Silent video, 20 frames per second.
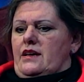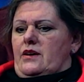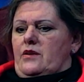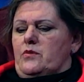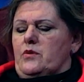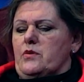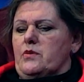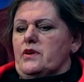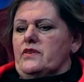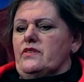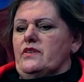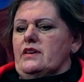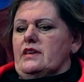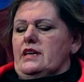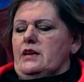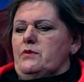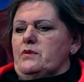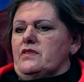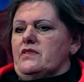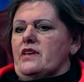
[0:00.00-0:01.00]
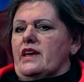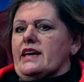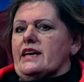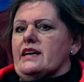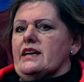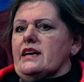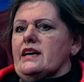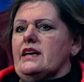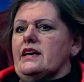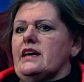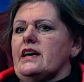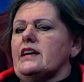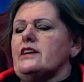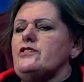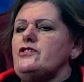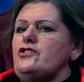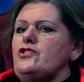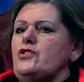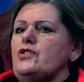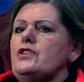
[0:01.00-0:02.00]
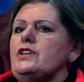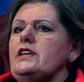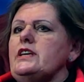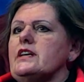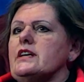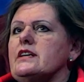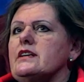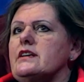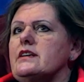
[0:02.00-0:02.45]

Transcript: what was it? It was like a duty